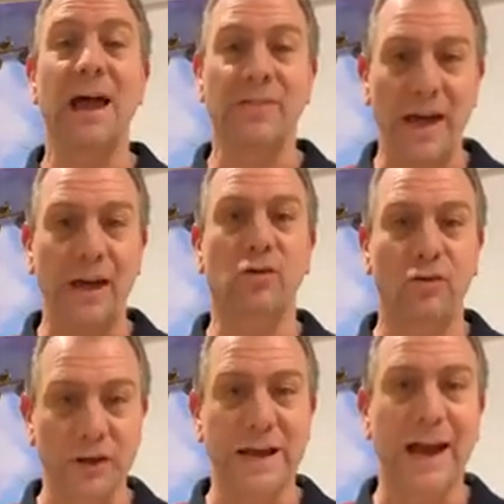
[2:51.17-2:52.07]
And they
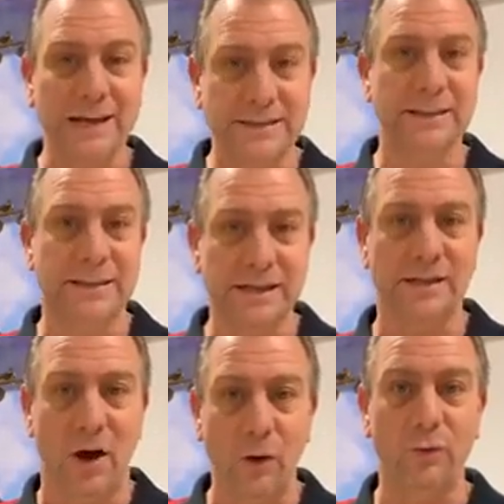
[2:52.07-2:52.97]
created
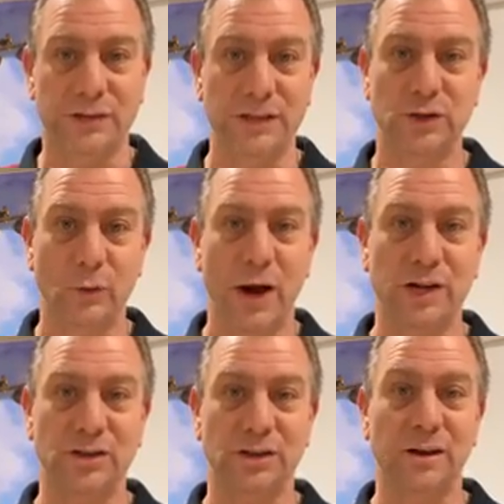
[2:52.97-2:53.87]
this whole
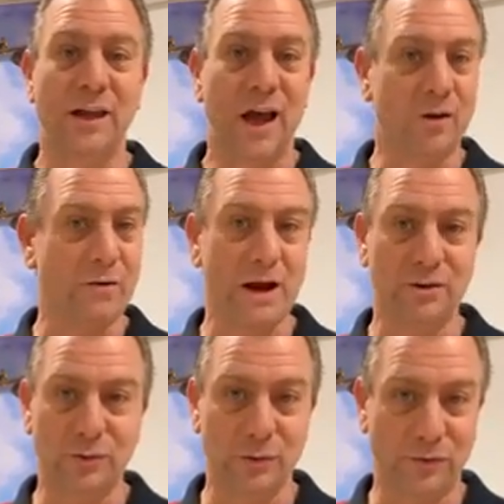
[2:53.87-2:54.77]
situation
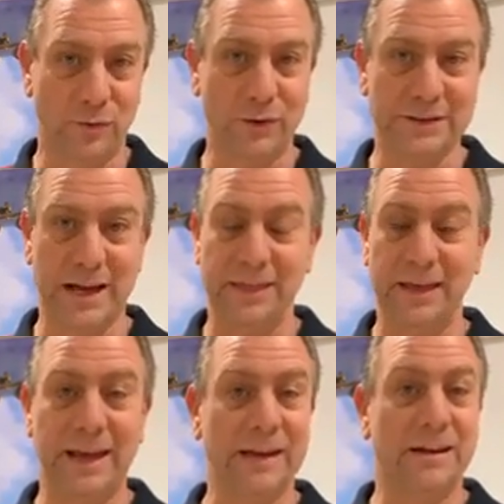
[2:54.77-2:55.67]
around George Floyd's
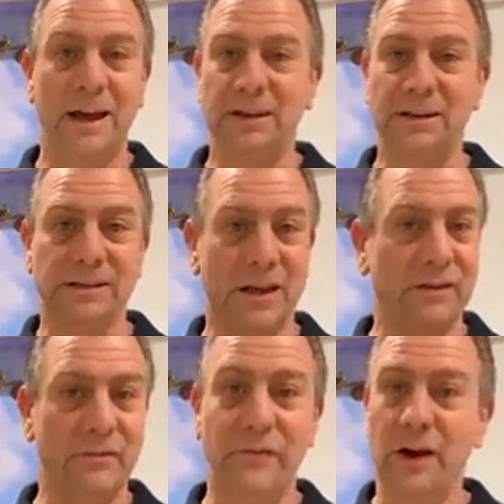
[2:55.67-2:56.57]
death. Again, just
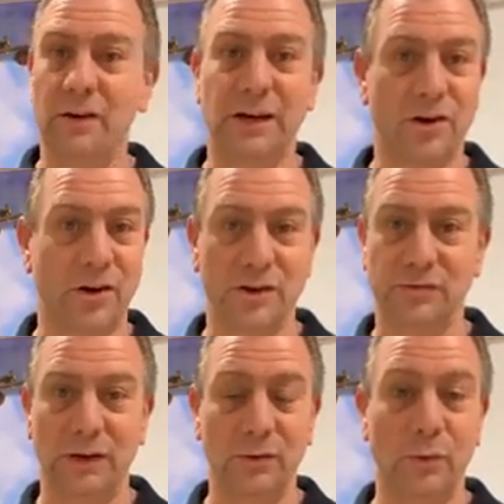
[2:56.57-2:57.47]
a very
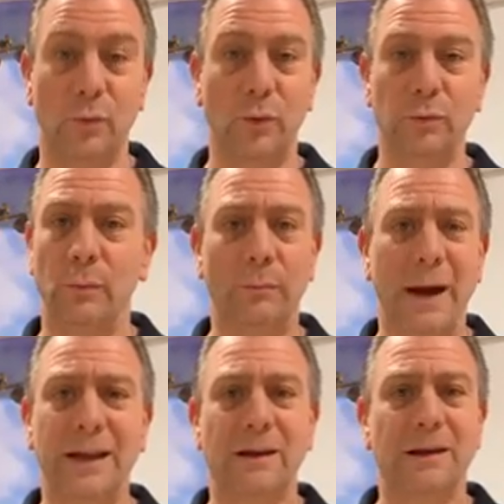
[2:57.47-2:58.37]
cursory look will
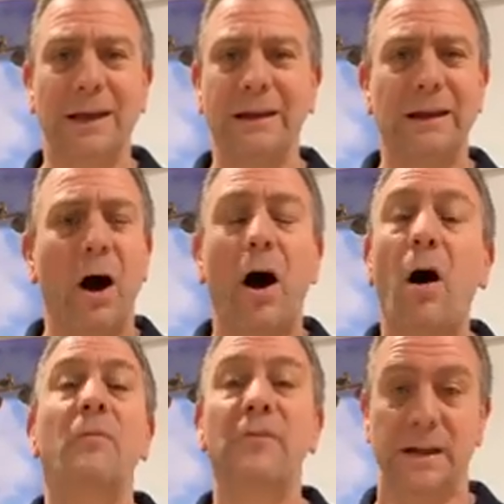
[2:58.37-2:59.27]
make it
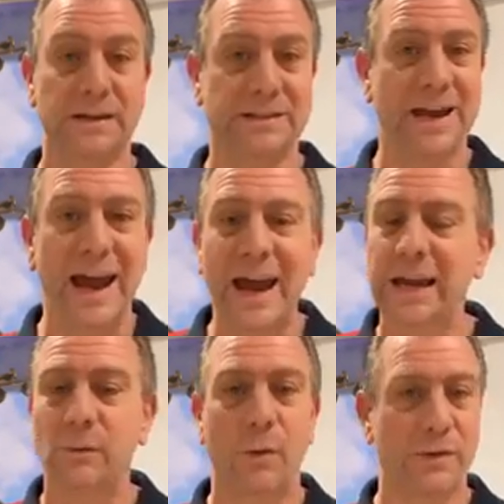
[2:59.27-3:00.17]
obvious to
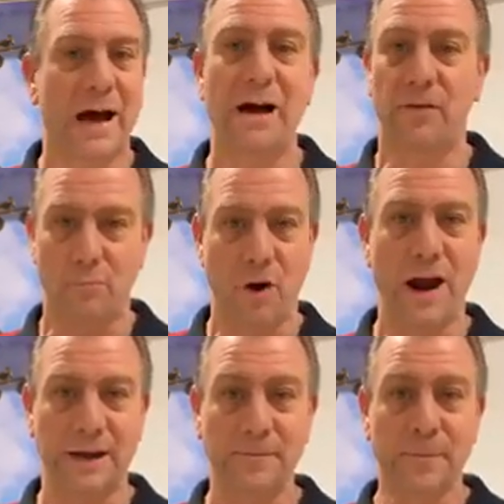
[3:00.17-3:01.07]
anyone with half a
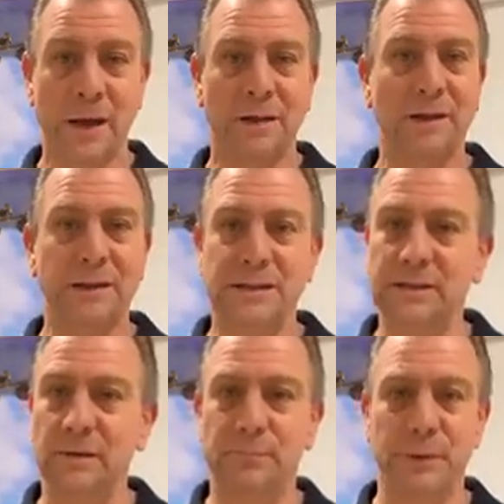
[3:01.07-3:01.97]
brain that this is